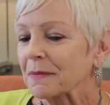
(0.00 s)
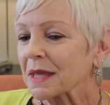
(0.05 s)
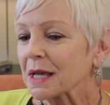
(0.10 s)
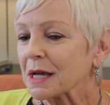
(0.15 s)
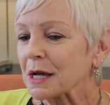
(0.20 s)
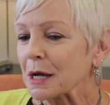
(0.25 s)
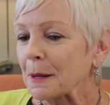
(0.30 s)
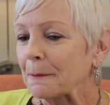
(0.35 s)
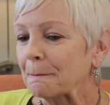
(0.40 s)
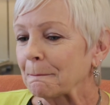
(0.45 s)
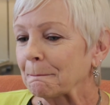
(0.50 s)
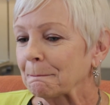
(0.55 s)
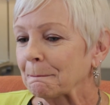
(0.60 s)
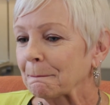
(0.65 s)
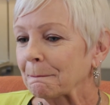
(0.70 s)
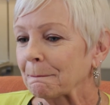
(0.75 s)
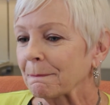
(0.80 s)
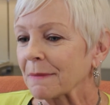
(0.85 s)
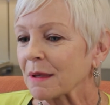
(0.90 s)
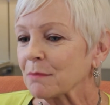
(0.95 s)
Um,
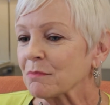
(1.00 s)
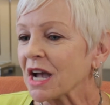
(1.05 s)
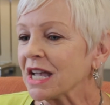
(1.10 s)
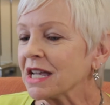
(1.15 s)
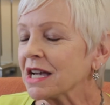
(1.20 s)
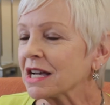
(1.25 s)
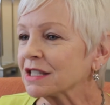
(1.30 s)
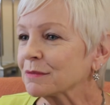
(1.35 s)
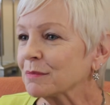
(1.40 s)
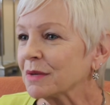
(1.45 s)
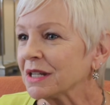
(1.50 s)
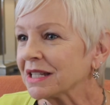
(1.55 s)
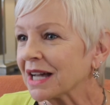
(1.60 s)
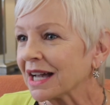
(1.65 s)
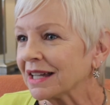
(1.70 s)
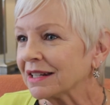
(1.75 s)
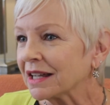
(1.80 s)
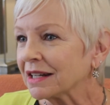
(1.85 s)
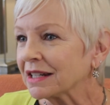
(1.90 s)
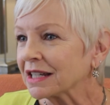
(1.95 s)
my husband
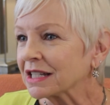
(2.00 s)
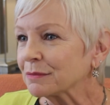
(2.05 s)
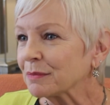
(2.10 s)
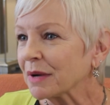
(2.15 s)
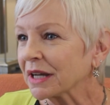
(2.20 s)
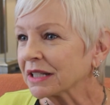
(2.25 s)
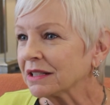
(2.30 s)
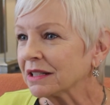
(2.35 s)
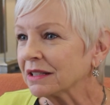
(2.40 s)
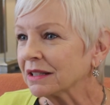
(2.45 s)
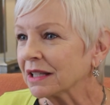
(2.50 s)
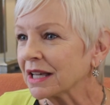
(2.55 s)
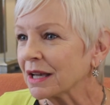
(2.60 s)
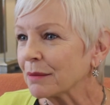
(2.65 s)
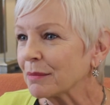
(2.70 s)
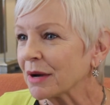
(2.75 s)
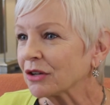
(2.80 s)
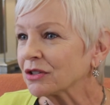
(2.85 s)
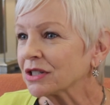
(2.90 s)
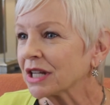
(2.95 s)
died unexpectedly
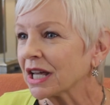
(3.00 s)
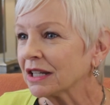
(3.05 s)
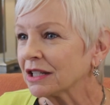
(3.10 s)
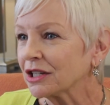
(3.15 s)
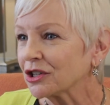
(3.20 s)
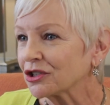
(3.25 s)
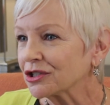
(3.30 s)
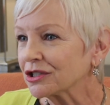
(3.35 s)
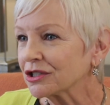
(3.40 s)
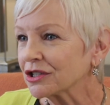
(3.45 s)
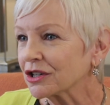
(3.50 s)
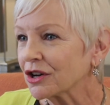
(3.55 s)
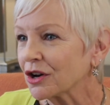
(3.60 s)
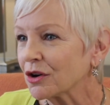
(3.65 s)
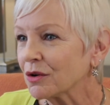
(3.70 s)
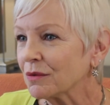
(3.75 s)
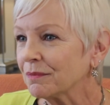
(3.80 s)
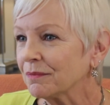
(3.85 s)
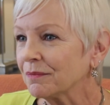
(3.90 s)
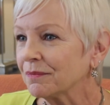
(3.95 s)
about 10 years
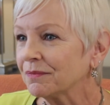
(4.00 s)
ago,